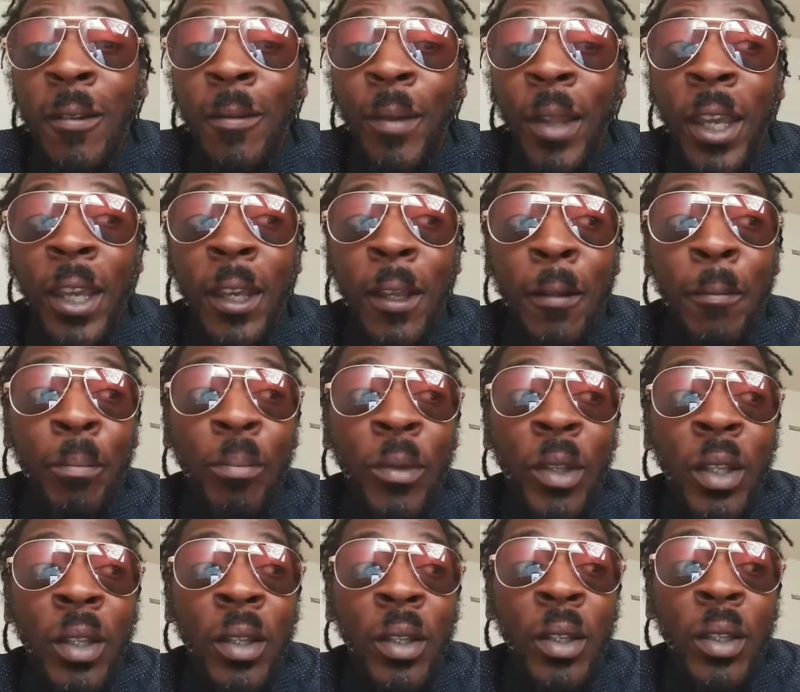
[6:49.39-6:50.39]
Not
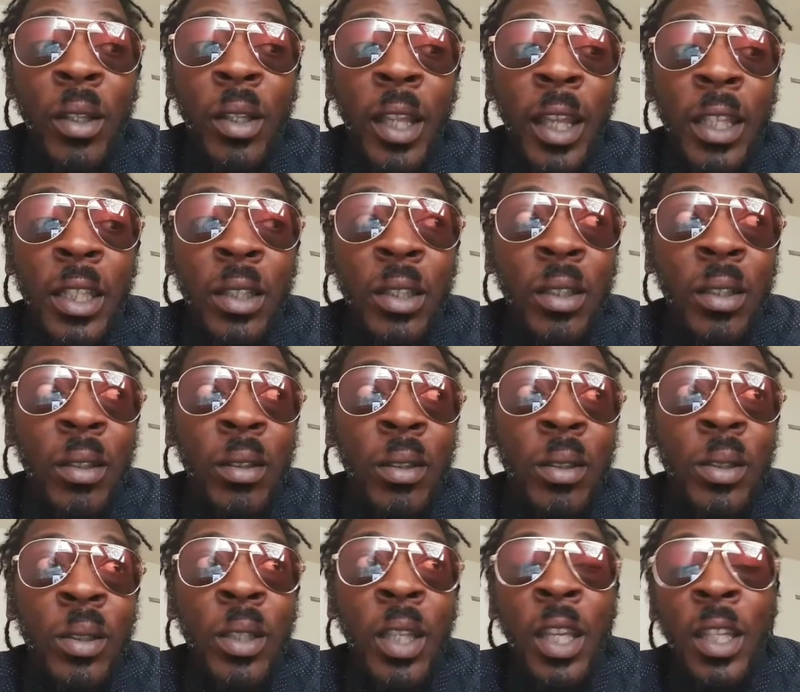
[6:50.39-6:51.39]
like
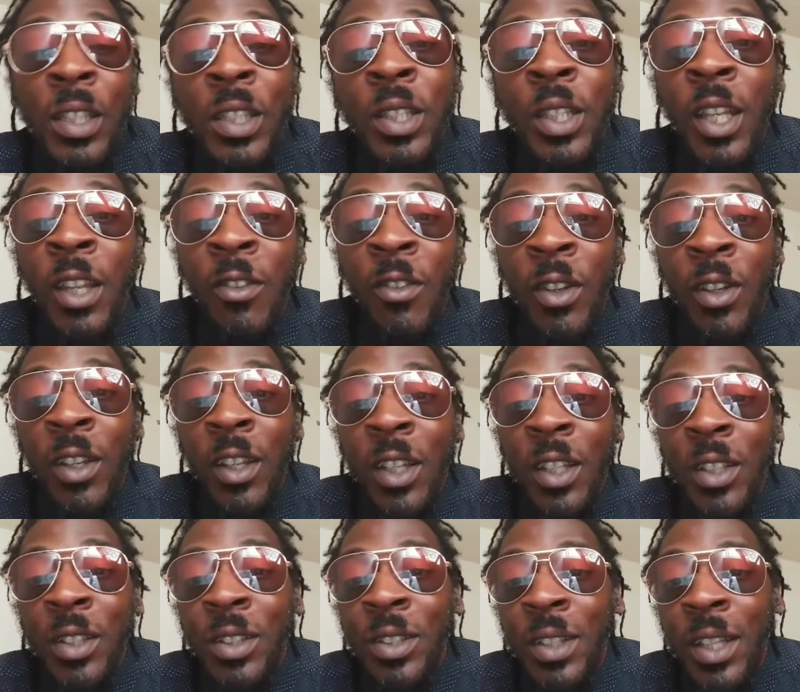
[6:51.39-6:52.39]
yes, Steven
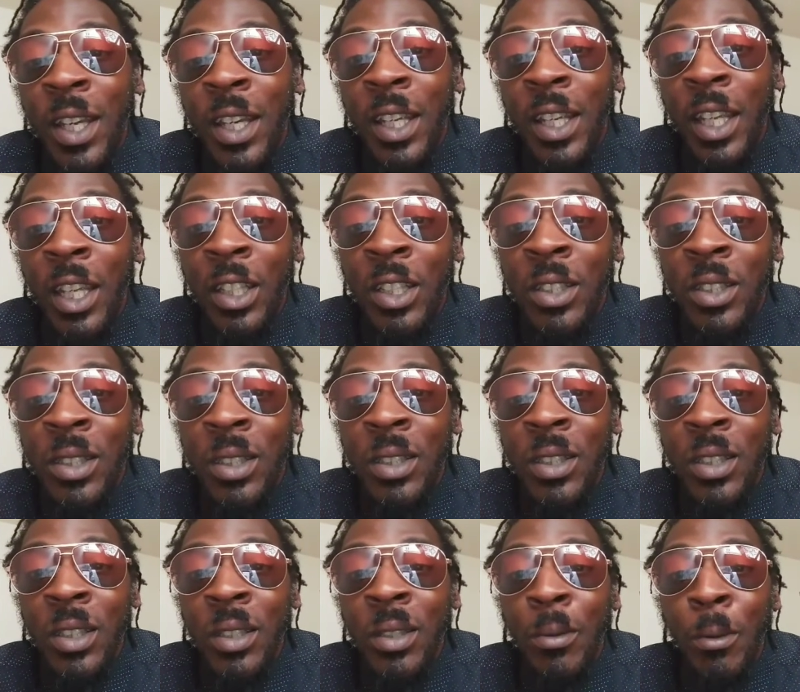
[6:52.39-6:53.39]
is I
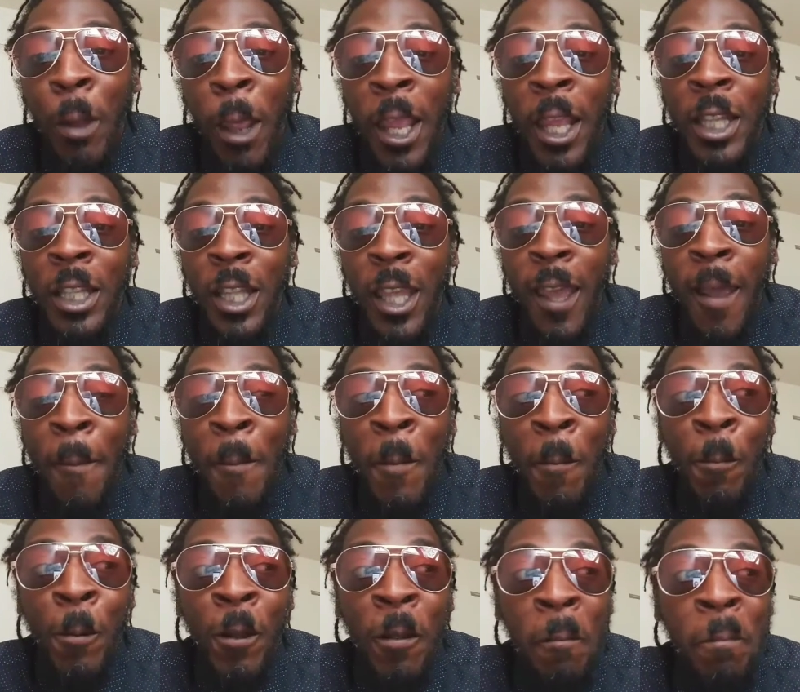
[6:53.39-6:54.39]
guess Hank
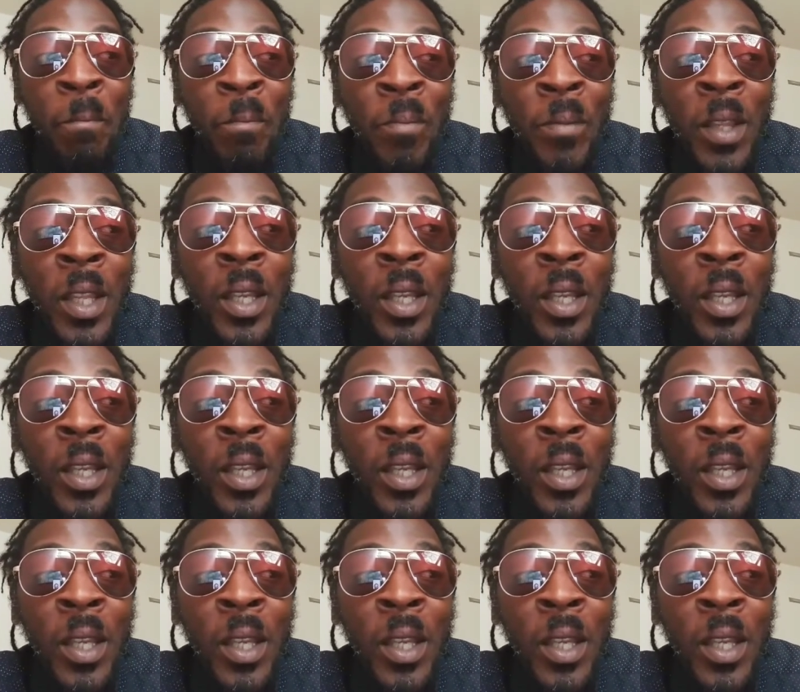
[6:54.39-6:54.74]
Diamond, but